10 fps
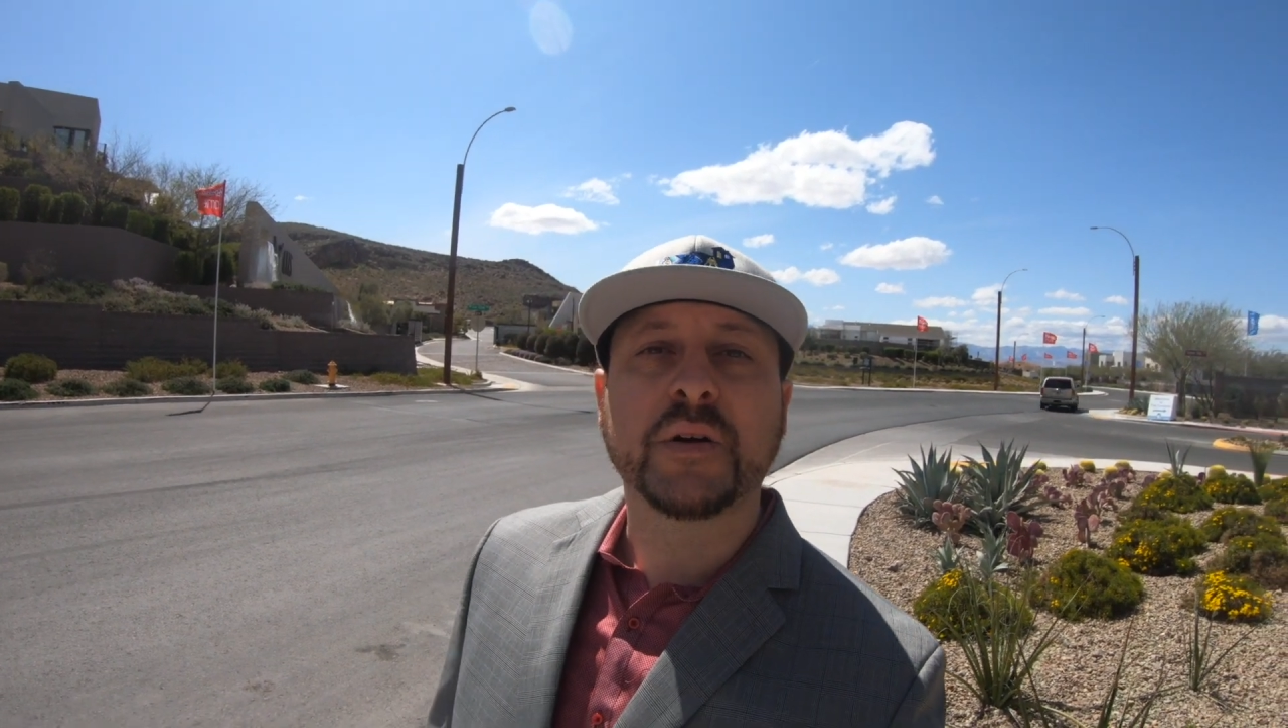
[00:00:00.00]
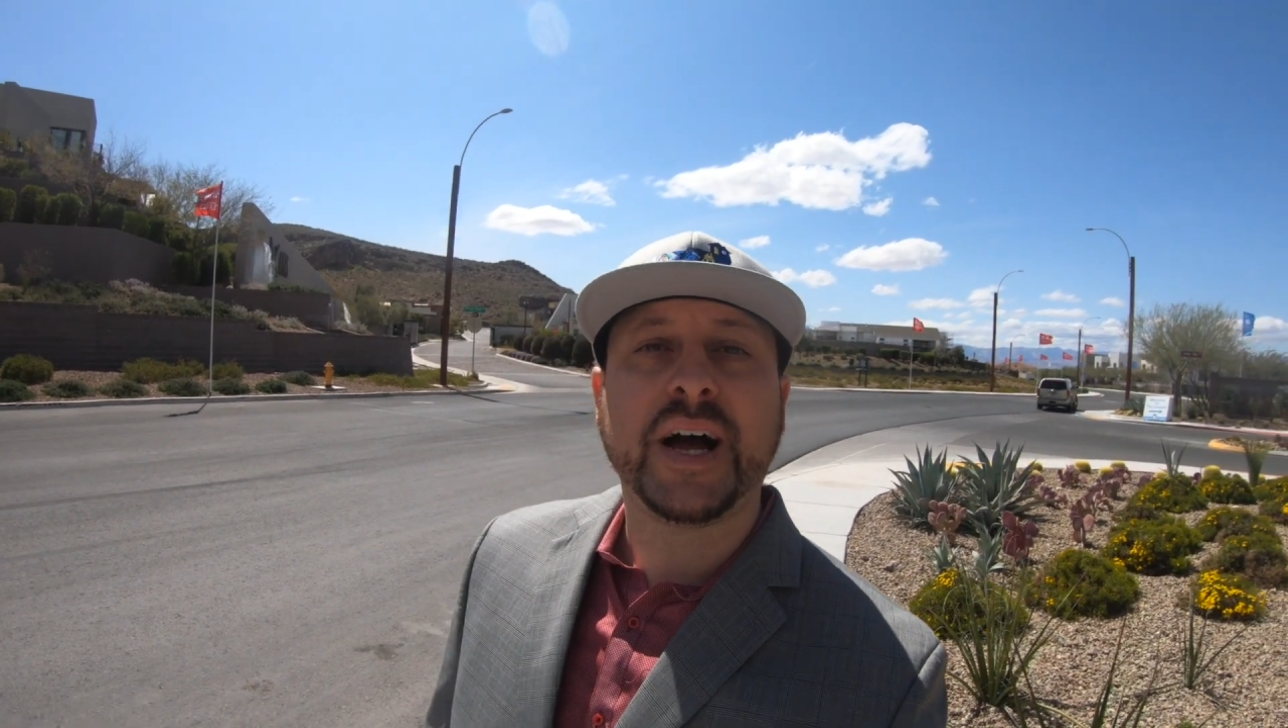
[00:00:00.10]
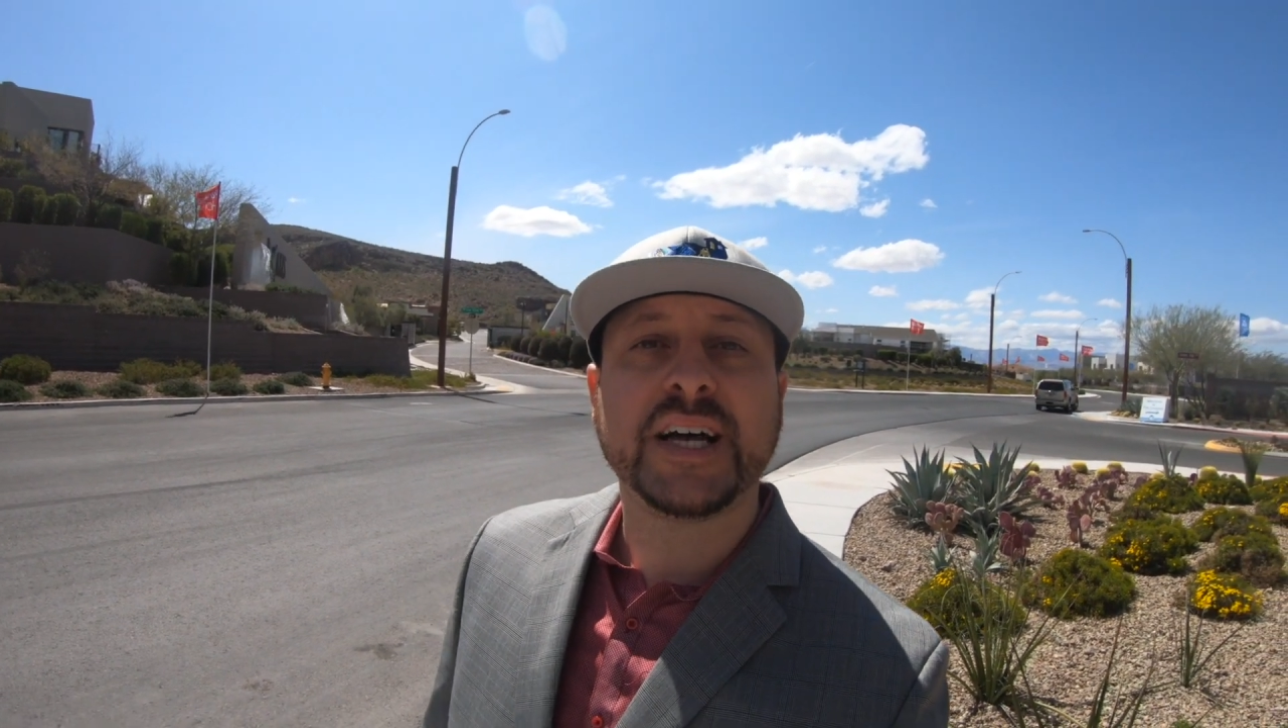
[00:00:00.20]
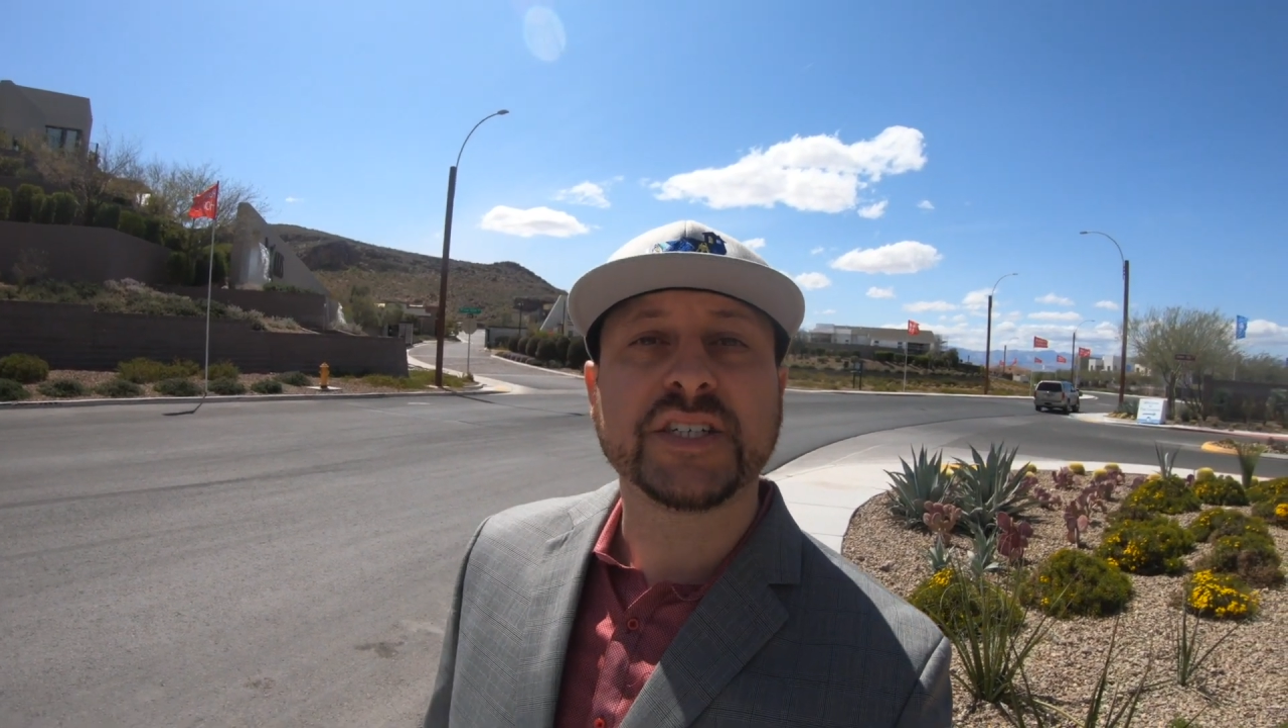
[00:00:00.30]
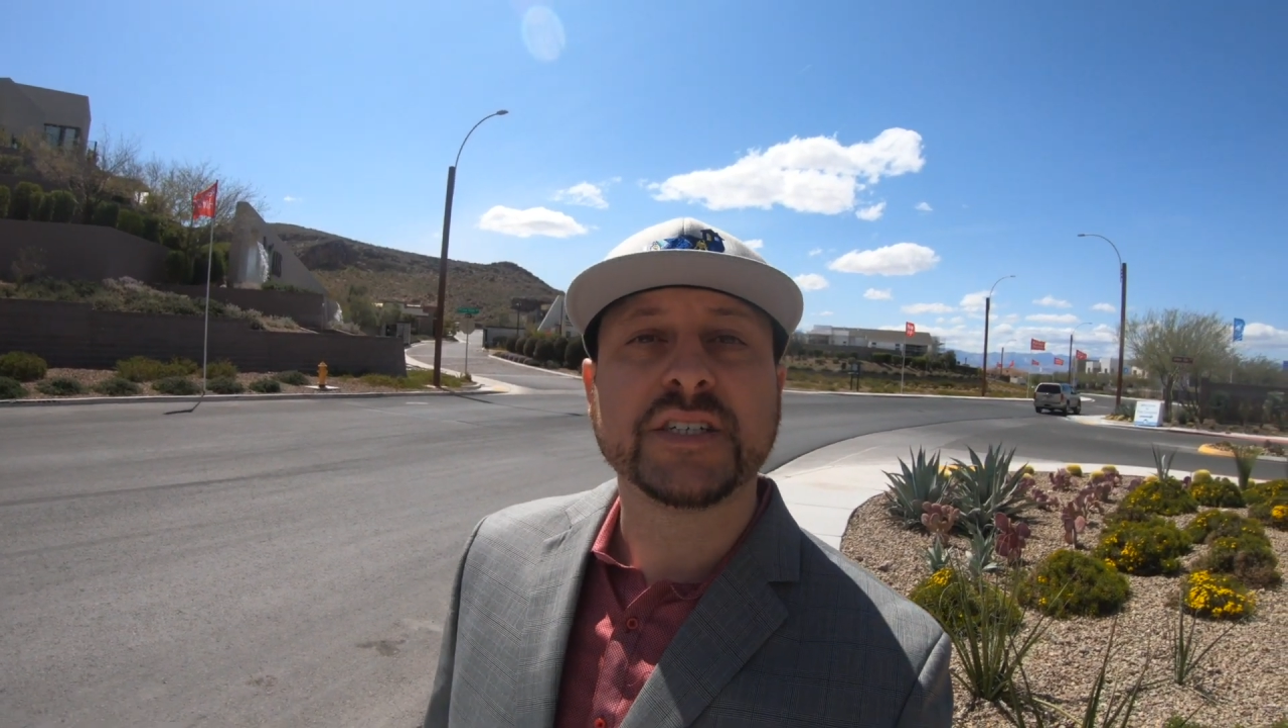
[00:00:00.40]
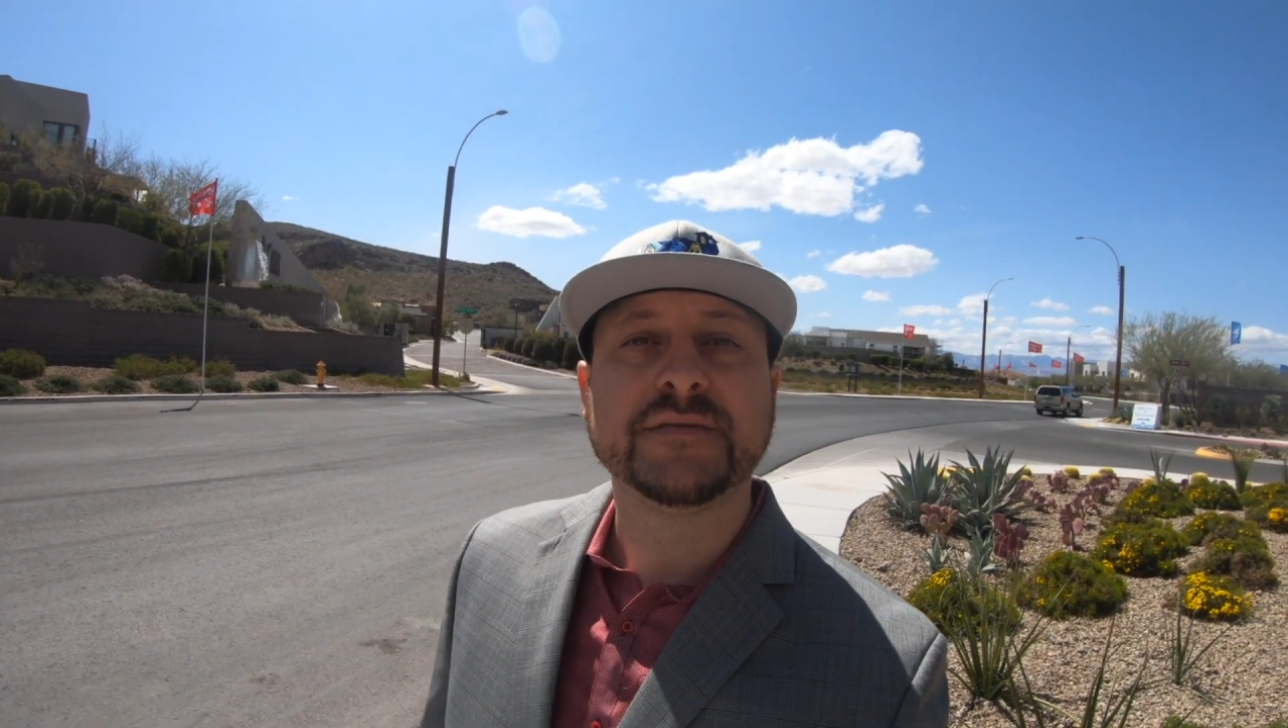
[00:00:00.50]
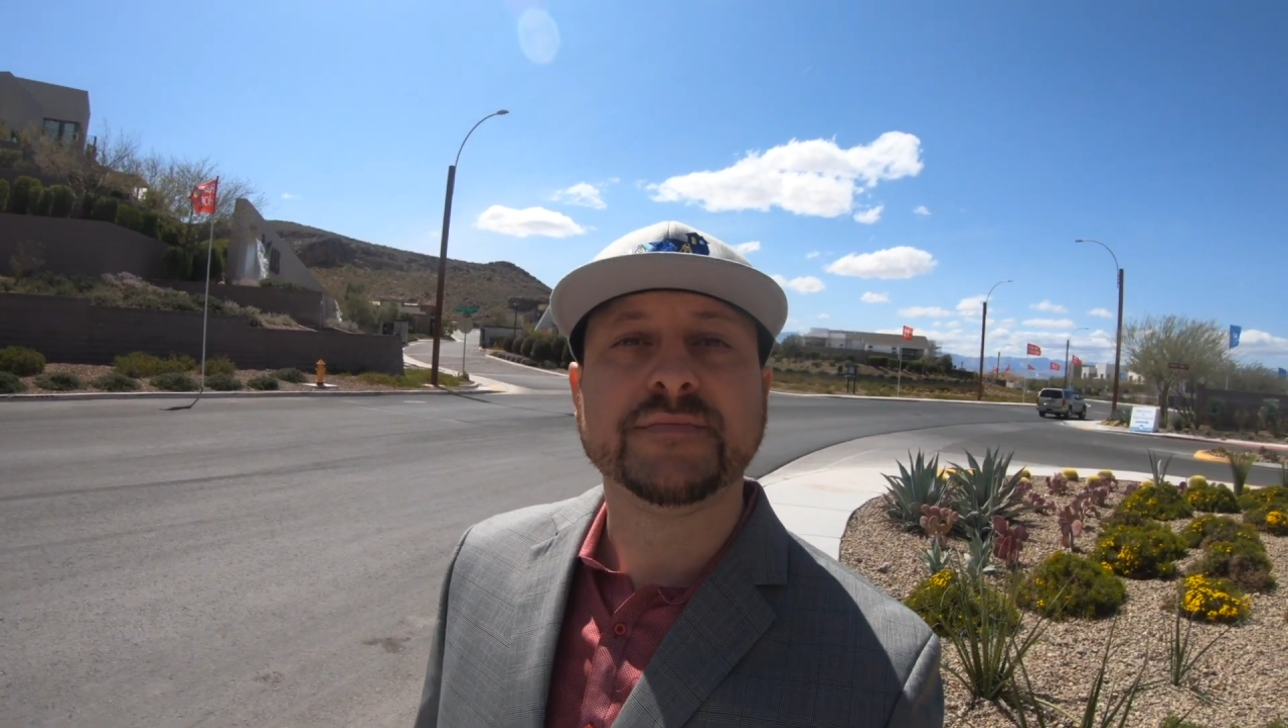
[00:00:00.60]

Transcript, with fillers: crash,